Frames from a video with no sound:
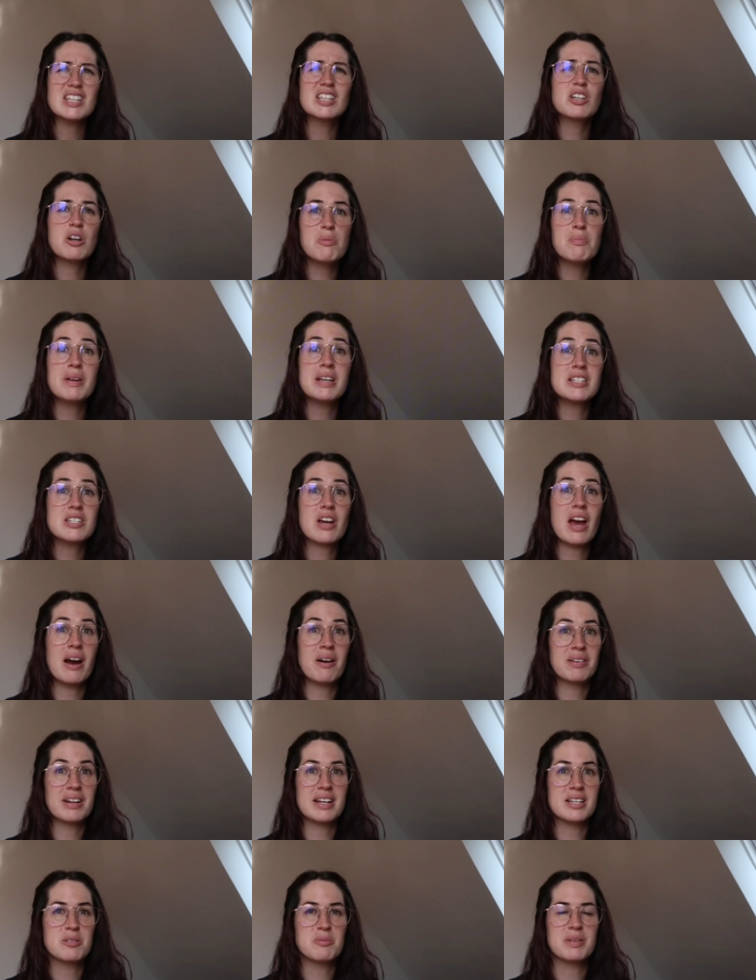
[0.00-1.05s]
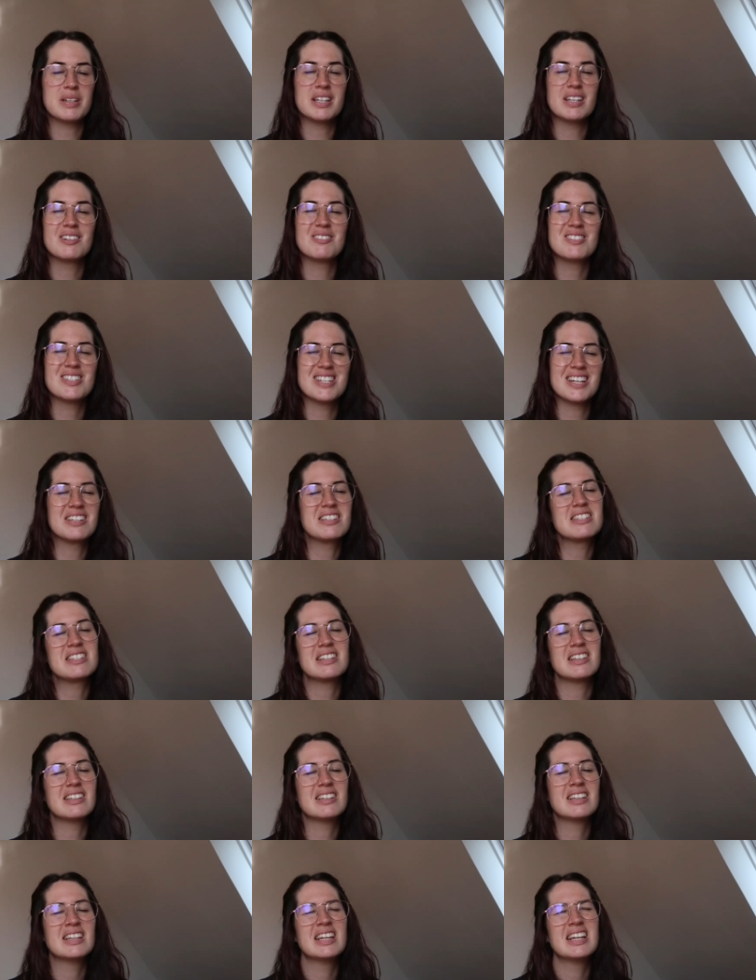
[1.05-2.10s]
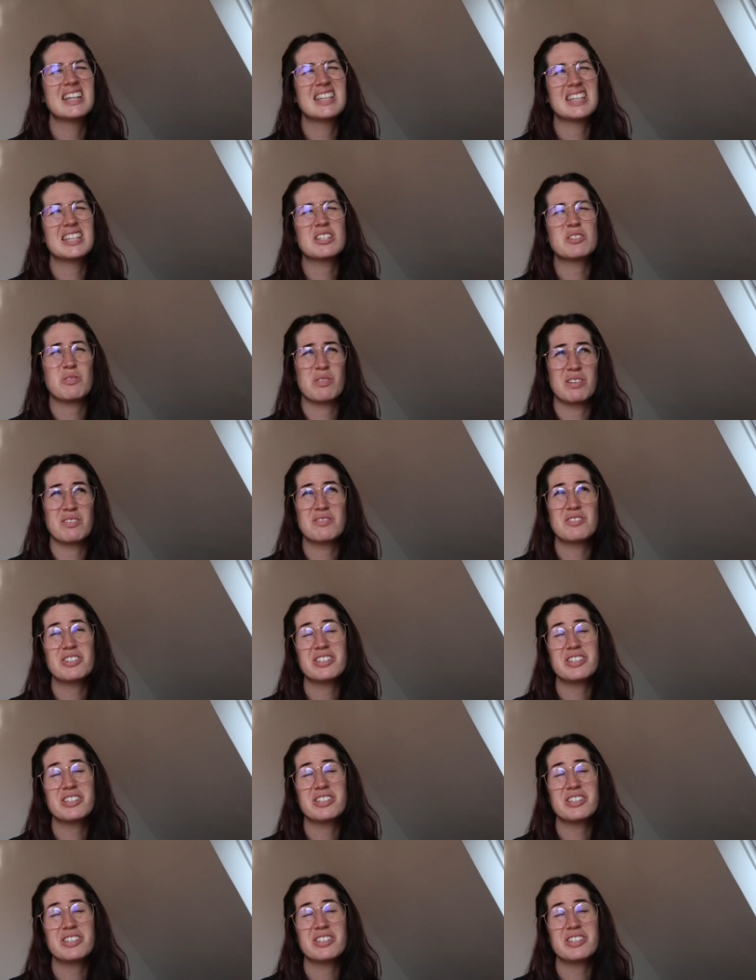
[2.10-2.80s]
compared to how it has been. It was down to I think 12